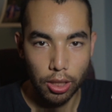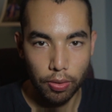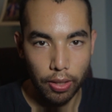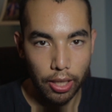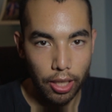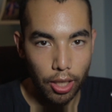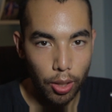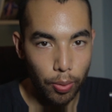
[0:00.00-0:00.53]

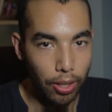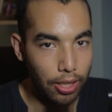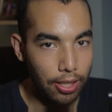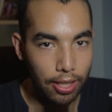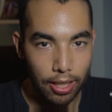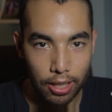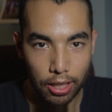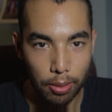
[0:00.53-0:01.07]
video where I
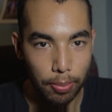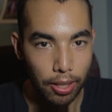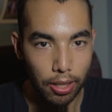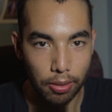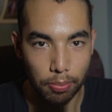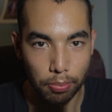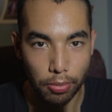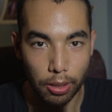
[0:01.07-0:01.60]
talk
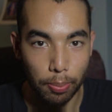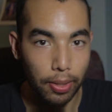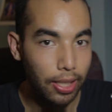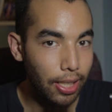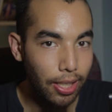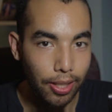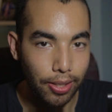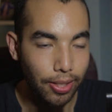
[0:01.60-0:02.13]
about something
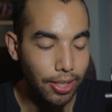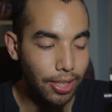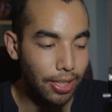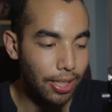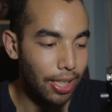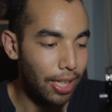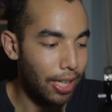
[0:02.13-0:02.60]
else.